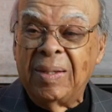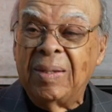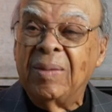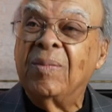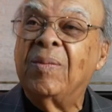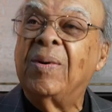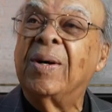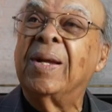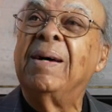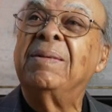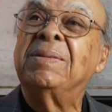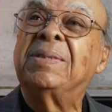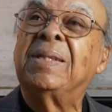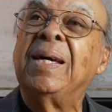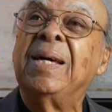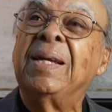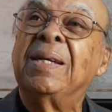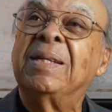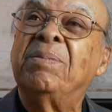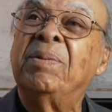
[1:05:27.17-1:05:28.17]
what I've
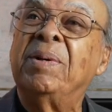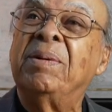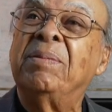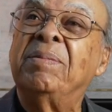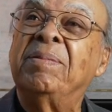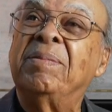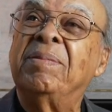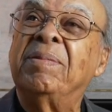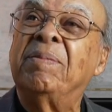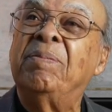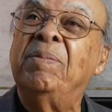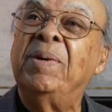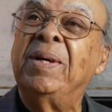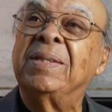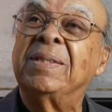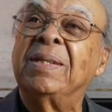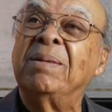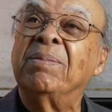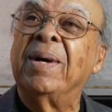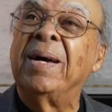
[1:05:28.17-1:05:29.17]
said has been,
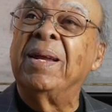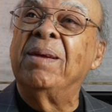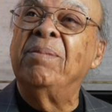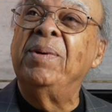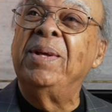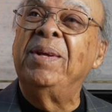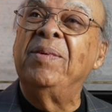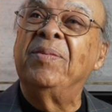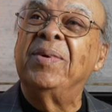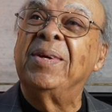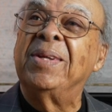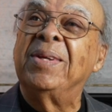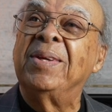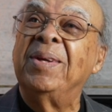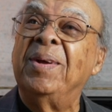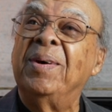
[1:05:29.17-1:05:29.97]
been some kind no, of benefit. You